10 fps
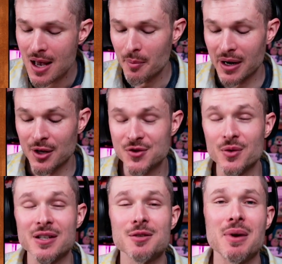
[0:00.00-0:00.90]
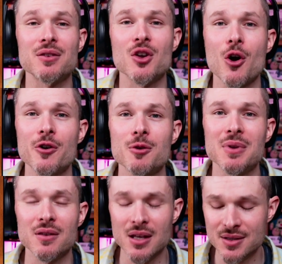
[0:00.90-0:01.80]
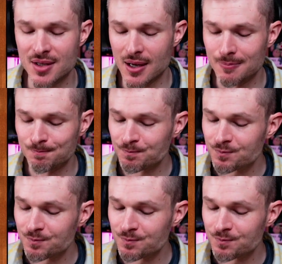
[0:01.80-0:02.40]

But I also like to make the argument that um,